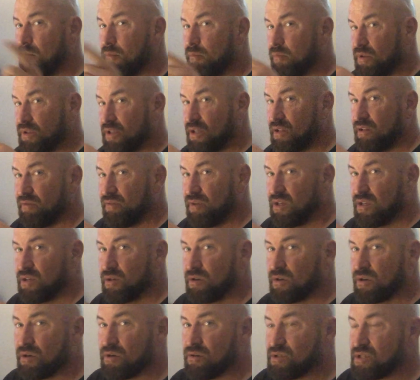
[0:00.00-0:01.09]
But then the
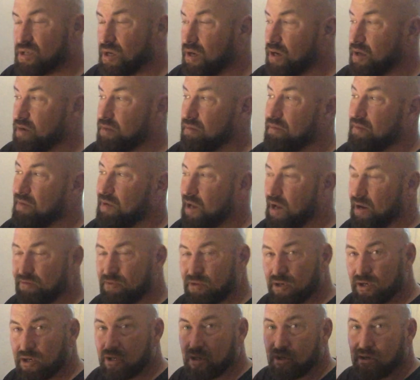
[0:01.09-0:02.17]
video goes on.
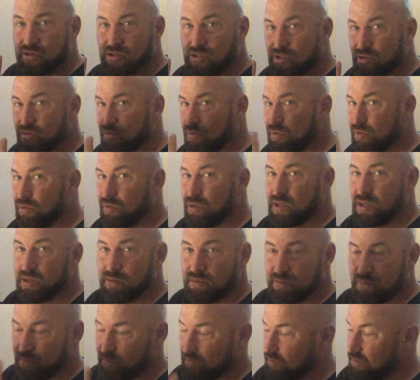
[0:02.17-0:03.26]
After it goes through
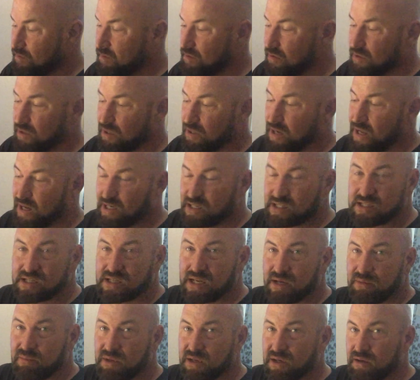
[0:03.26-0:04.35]
the next
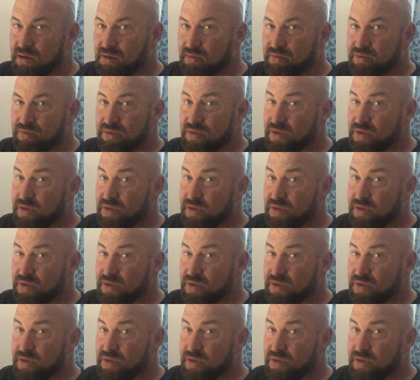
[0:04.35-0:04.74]
segment of